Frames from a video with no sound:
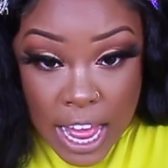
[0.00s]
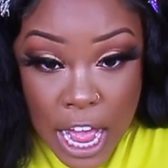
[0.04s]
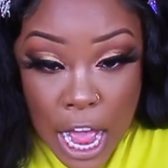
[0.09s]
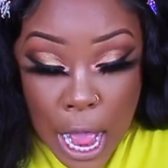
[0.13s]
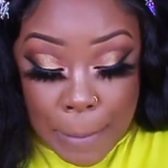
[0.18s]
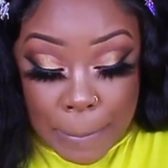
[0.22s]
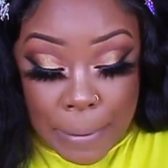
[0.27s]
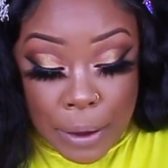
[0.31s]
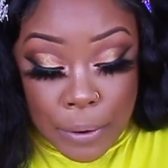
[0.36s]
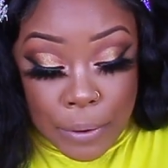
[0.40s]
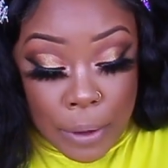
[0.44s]

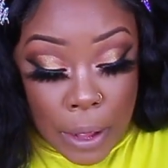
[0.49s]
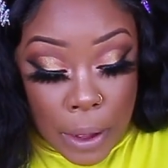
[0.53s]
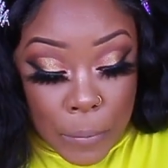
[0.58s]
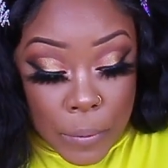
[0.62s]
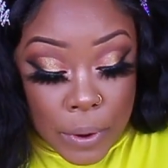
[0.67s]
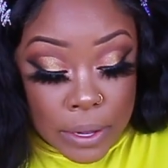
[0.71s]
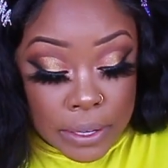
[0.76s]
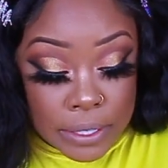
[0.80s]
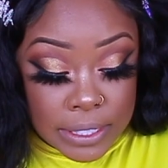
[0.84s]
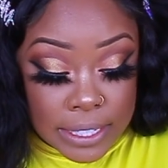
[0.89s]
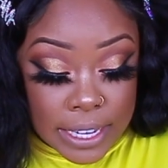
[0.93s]
Um, I, I
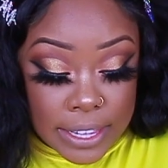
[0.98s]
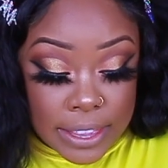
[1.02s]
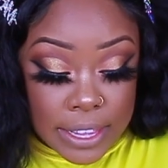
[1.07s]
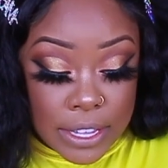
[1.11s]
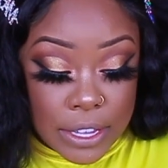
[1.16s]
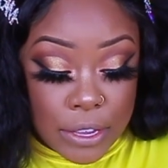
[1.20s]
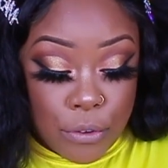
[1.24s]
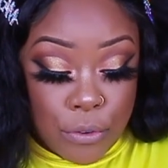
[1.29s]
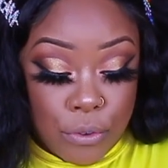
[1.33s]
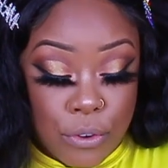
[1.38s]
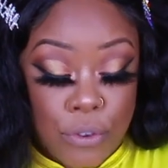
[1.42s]
will say that
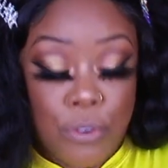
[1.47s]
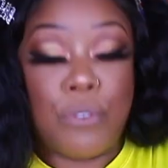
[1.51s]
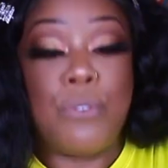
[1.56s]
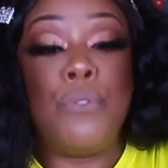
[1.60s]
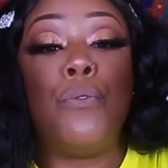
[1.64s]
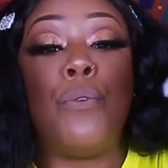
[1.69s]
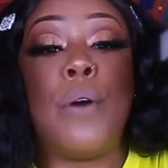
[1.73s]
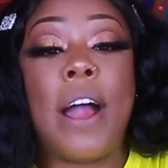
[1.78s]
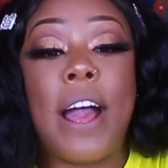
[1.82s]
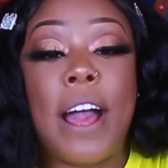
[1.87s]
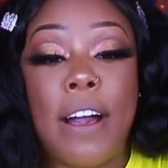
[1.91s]
you
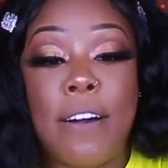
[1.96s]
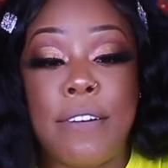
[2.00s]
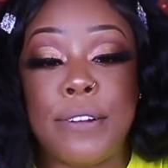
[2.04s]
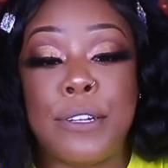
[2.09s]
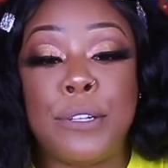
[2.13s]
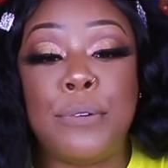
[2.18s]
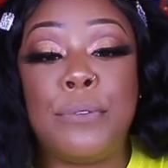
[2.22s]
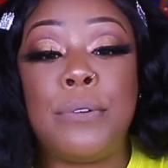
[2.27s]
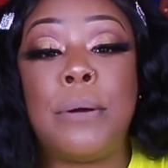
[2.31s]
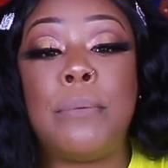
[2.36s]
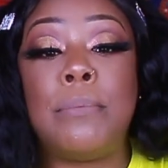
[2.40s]
do have
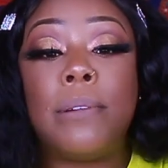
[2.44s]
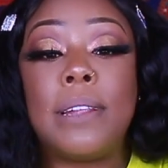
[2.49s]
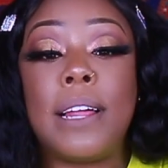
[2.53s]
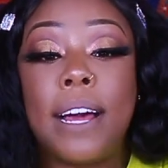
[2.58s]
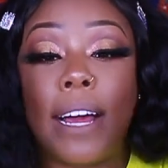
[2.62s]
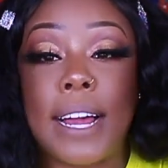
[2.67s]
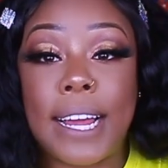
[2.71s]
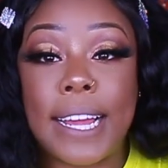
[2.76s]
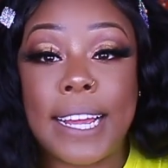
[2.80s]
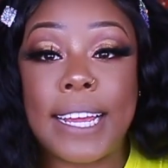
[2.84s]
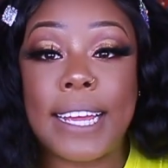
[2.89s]
to
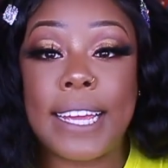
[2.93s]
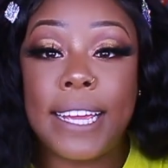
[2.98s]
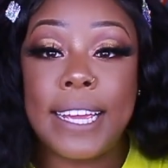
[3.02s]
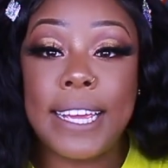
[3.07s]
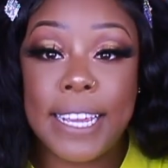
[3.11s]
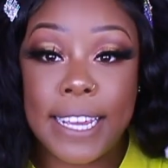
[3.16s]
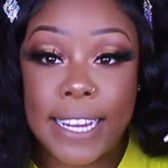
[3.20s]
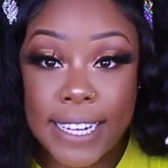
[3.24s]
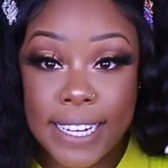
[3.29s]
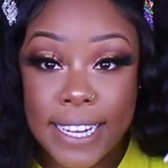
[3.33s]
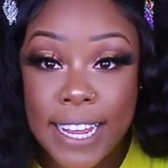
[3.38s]
apply
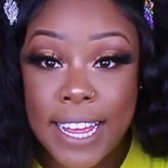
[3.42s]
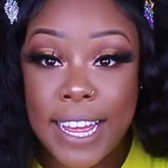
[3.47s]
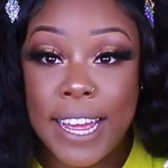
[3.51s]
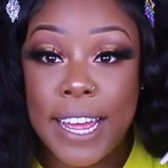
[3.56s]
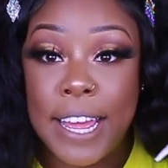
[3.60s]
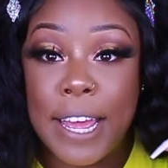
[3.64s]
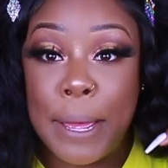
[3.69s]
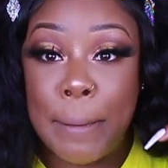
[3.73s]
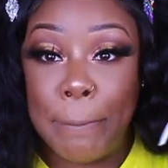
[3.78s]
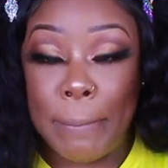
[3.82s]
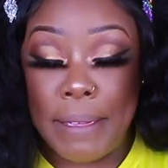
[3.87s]
heat
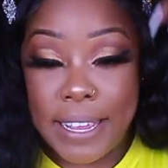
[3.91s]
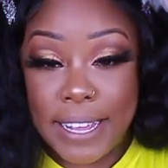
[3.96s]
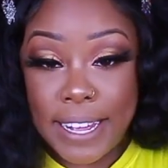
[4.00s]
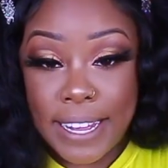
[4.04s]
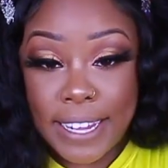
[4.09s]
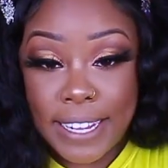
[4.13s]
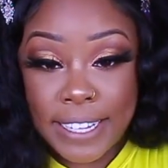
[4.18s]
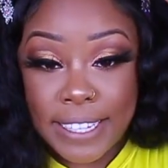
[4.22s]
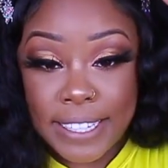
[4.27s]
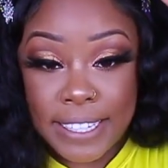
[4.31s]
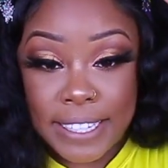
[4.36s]

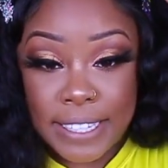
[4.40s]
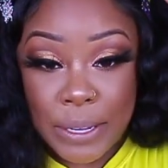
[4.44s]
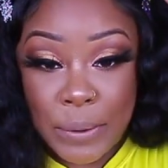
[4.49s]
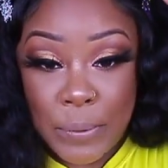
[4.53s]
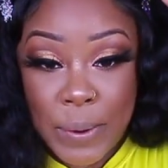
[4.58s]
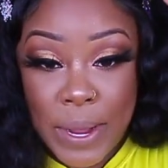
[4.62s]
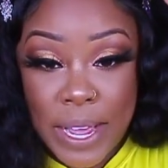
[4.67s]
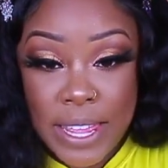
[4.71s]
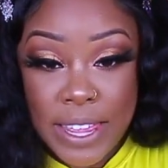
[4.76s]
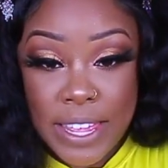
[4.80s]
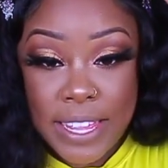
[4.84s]
because the
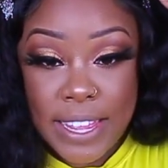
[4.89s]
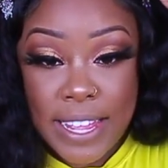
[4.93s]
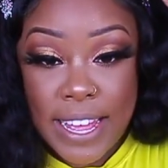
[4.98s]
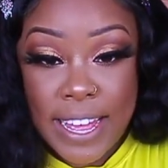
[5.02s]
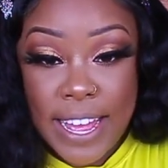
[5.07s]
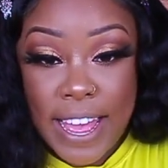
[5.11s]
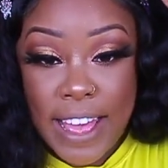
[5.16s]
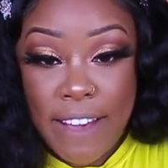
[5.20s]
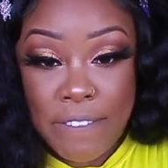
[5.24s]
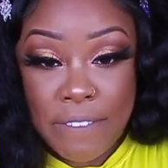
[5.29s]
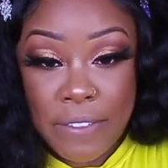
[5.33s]
way that
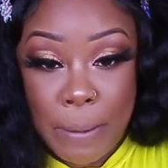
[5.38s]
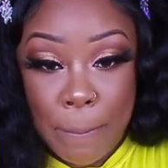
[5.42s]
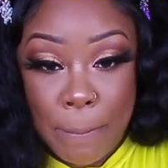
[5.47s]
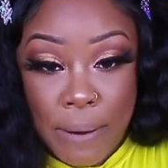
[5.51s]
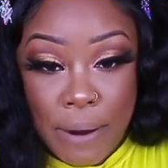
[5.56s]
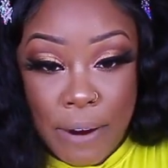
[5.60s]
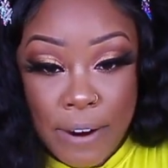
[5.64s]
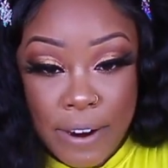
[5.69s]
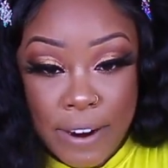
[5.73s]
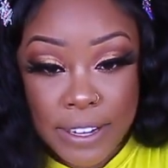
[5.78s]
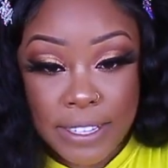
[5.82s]
they have the
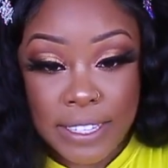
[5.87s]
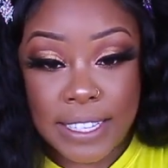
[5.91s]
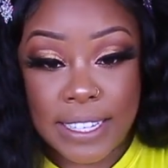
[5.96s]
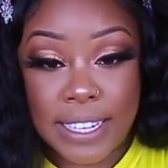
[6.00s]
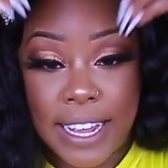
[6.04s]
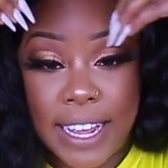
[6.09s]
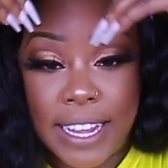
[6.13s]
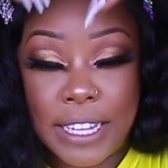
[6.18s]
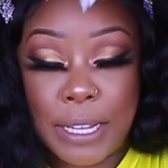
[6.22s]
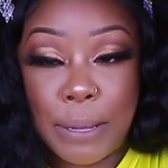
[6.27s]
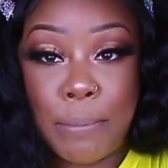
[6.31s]
parts,
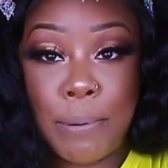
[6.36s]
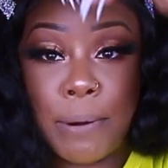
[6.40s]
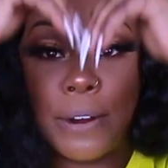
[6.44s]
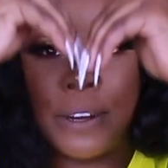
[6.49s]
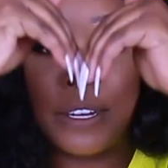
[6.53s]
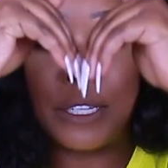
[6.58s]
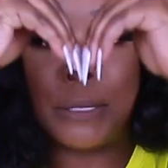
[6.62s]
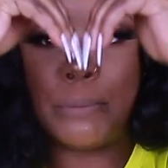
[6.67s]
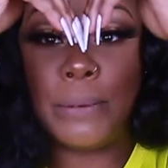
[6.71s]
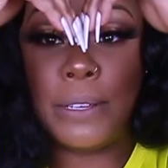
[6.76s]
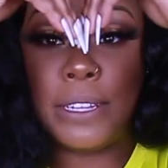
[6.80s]
like the
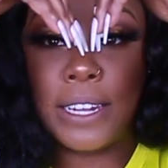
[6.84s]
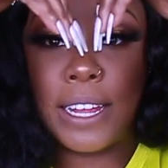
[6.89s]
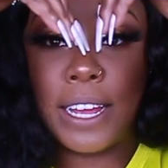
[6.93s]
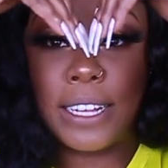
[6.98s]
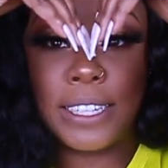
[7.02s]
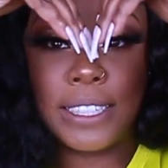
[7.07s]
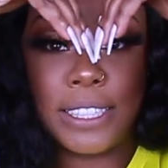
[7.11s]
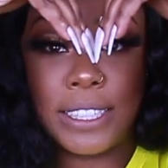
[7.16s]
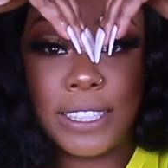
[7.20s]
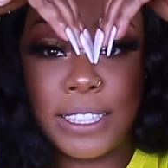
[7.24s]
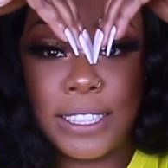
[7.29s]
parts be
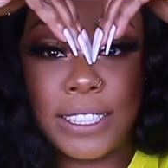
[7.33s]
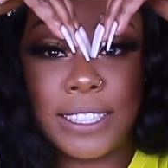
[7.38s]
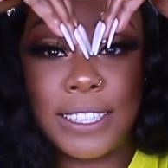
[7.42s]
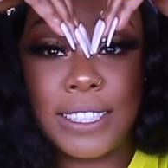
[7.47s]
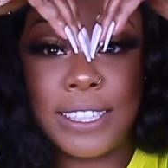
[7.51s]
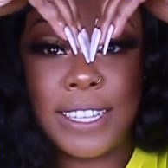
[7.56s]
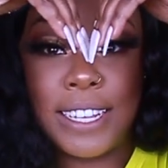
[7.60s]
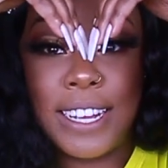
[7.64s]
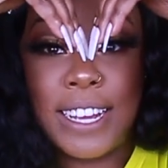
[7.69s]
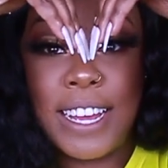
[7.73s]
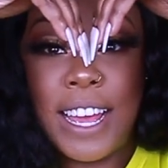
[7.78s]
like
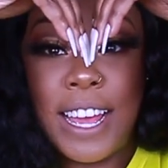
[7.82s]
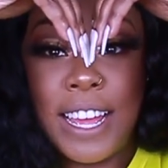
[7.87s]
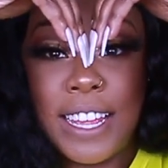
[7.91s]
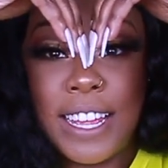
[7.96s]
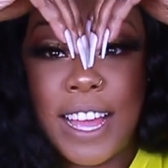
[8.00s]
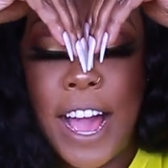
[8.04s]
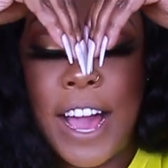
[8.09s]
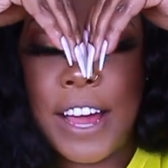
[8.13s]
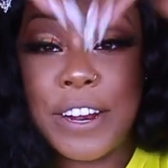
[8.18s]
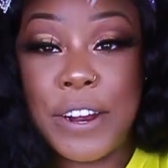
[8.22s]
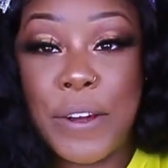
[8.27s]
this.
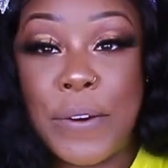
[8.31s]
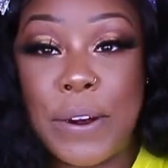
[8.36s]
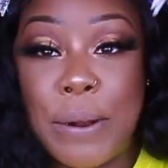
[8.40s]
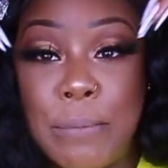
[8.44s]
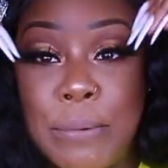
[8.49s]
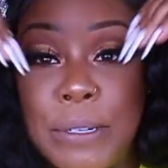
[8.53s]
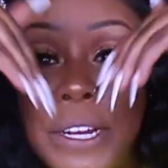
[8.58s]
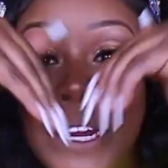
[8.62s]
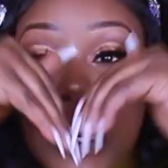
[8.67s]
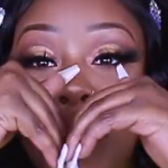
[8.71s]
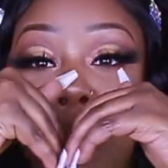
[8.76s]
Y'all know what
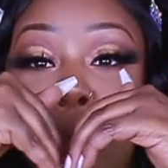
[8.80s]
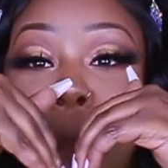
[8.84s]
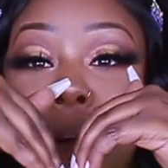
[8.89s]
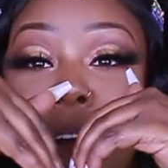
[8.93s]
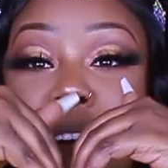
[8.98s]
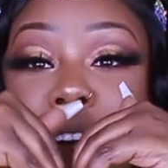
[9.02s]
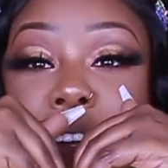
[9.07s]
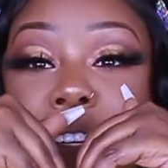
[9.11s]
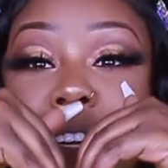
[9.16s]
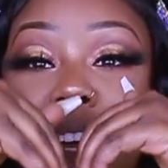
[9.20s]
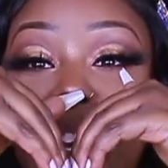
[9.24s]
I'm talking
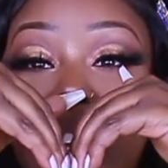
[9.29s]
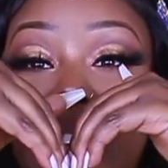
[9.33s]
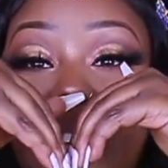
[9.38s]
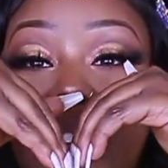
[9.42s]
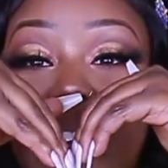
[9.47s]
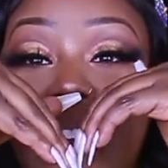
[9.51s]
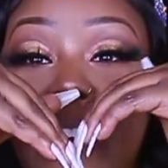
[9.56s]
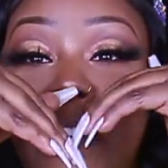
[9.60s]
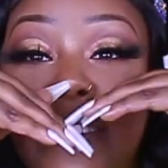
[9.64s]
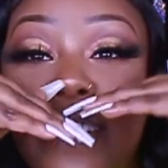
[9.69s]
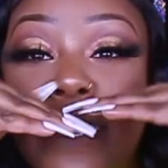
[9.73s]
about. Like
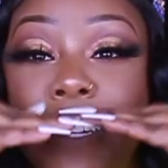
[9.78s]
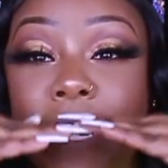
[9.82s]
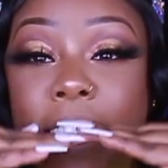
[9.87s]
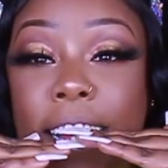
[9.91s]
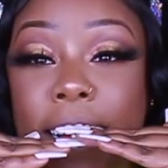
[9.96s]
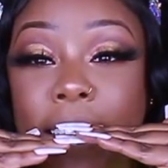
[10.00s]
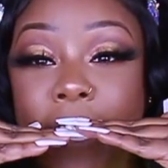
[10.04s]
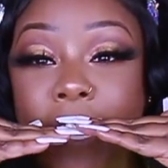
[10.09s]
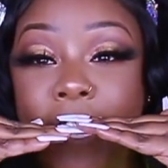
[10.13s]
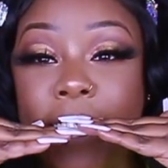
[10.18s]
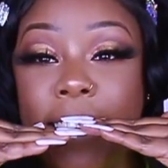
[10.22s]
you have to
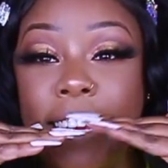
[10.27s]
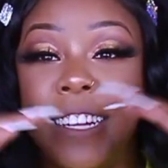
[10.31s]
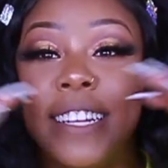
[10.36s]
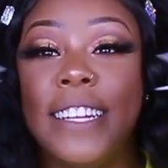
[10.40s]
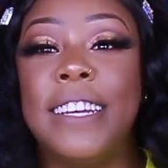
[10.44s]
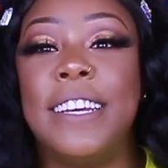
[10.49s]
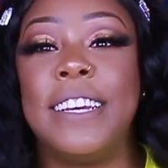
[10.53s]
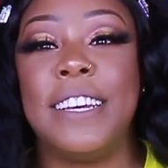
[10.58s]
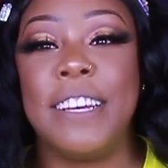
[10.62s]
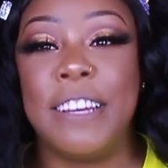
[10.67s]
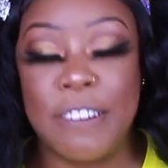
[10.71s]
like
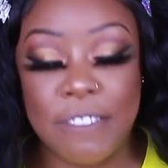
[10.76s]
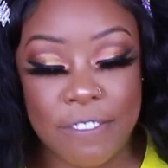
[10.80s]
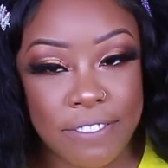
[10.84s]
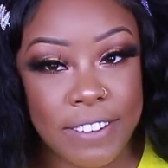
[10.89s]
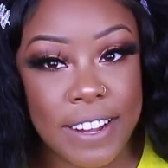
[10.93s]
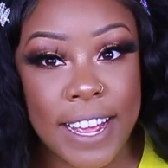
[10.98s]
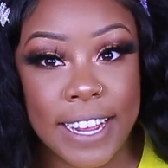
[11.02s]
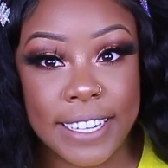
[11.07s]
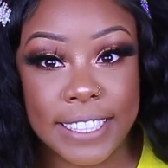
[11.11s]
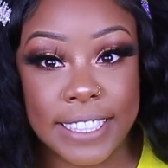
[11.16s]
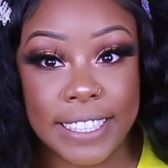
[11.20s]

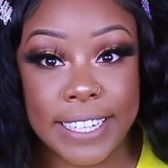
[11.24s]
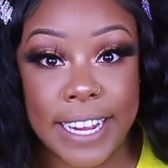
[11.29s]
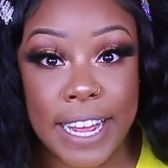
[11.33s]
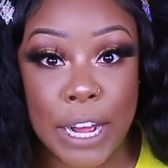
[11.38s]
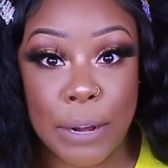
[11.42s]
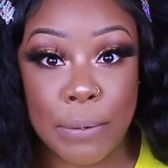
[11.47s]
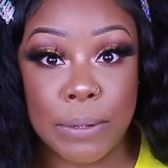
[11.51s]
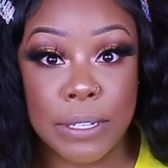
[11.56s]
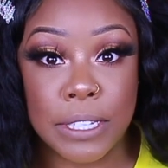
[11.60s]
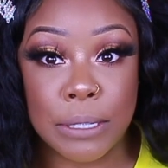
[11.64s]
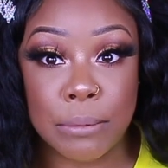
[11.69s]
flatten it
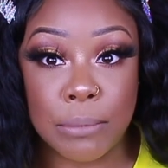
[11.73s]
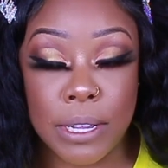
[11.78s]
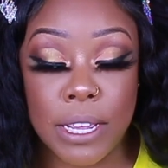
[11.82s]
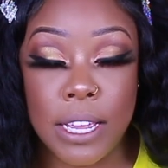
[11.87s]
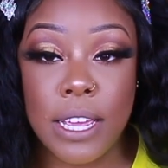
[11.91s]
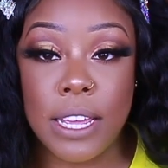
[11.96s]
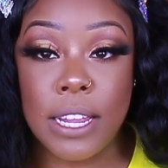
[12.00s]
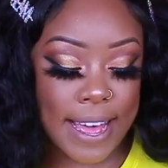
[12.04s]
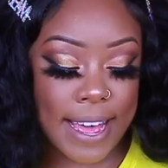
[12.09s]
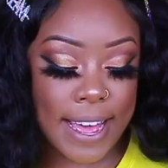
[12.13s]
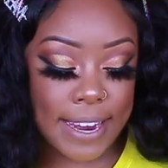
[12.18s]
down with some
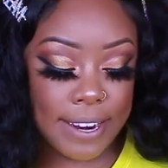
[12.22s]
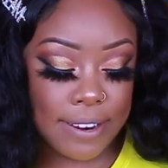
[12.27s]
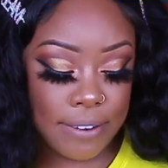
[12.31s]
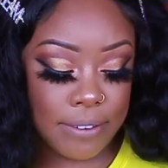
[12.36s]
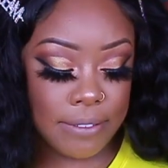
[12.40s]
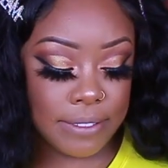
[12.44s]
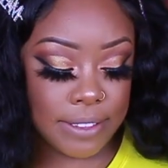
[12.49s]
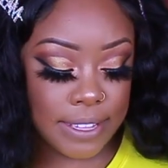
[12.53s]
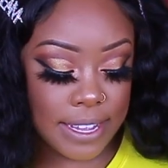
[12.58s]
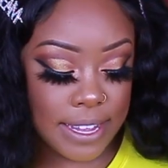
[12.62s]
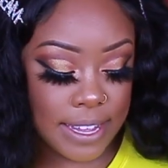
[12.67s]
heat. I
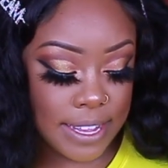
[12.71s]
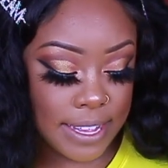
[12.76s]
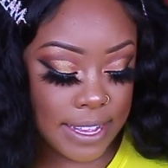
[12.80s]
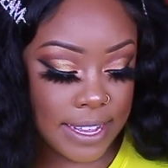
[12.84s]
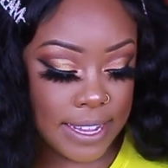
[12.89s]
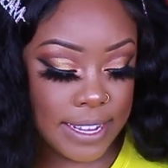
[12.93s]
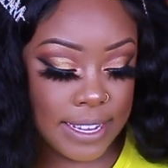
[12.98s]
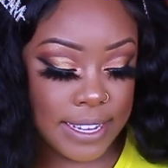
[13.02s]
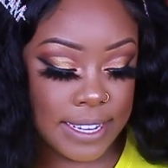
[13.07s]
don't think